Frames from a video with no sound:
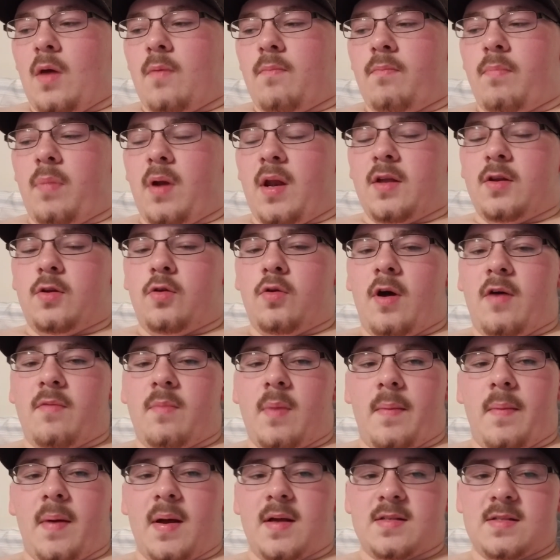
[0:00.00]
But I do have
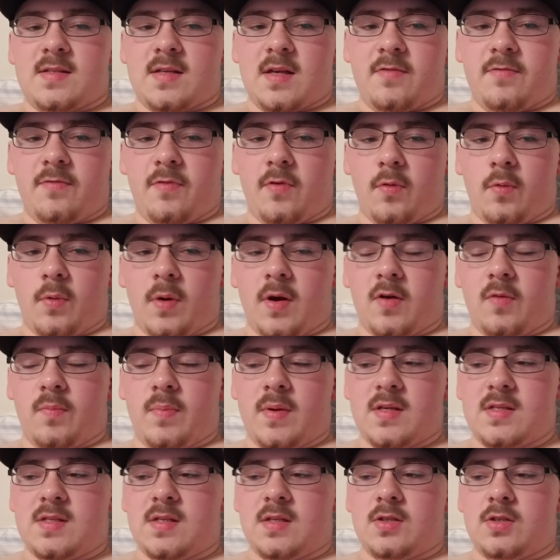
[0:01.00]
my mindset for the render
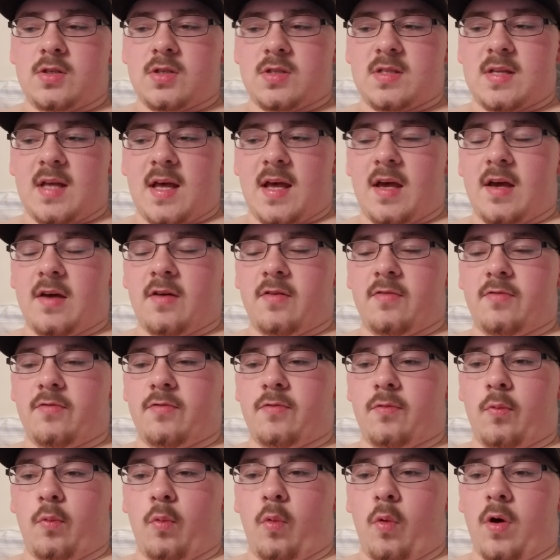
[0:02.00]
PC just to have
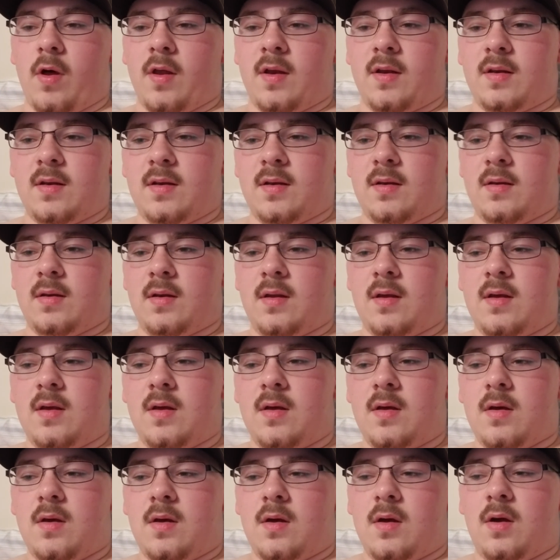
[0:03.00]
one
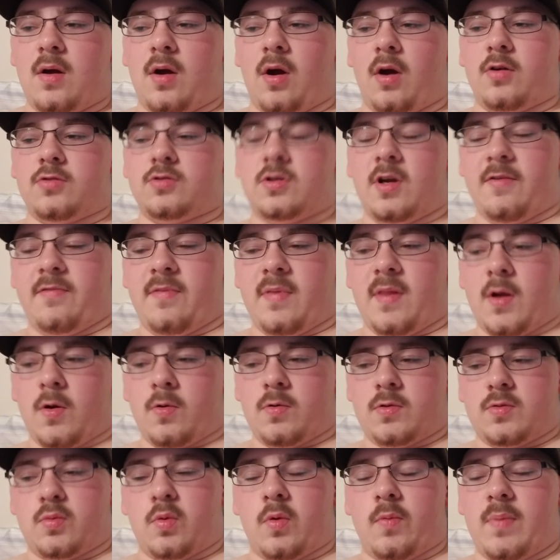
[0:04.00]
hard drive in there,
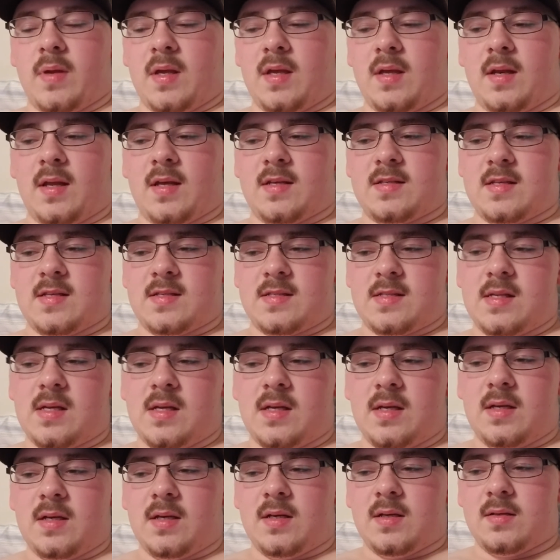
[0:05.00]
which would be an
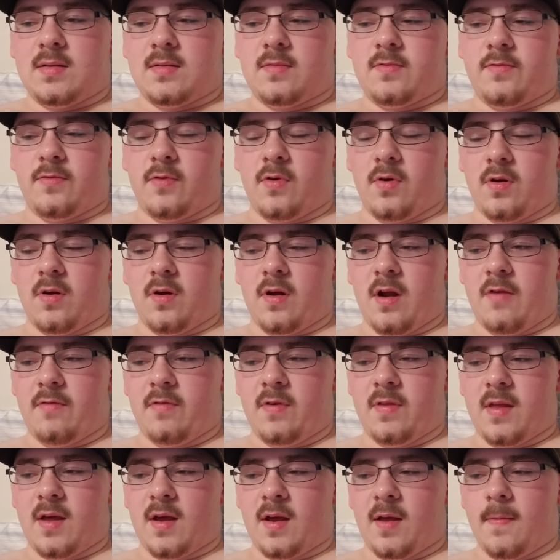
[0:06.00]
SSD for
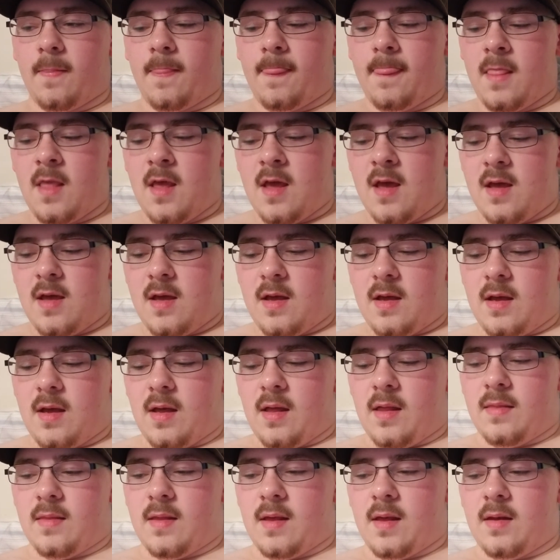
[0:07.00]
everything,
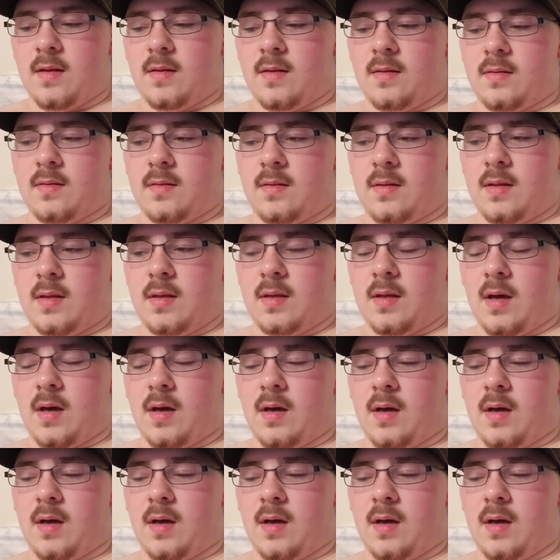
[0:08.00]
and then the